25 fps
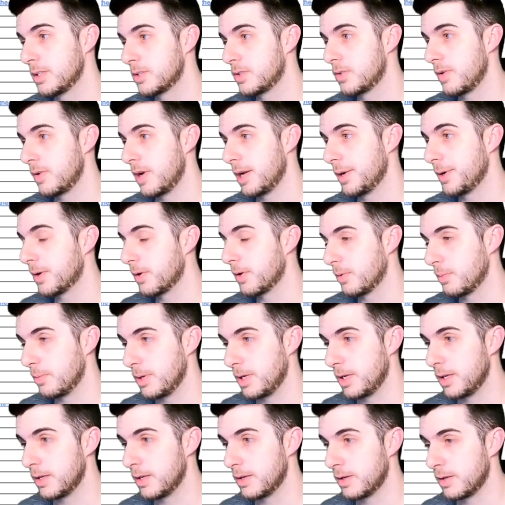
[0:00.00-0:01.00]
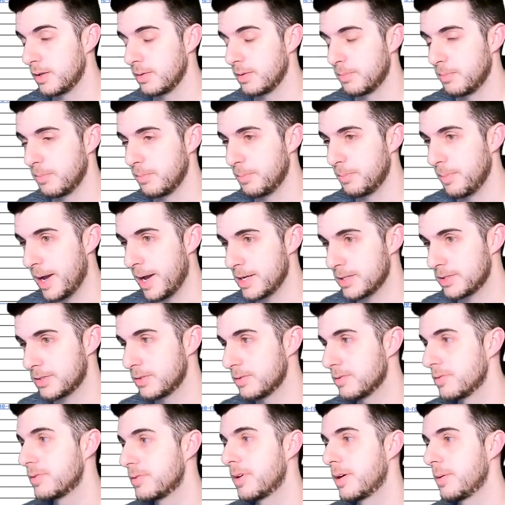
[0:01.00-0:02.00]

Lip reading: really going to be massive.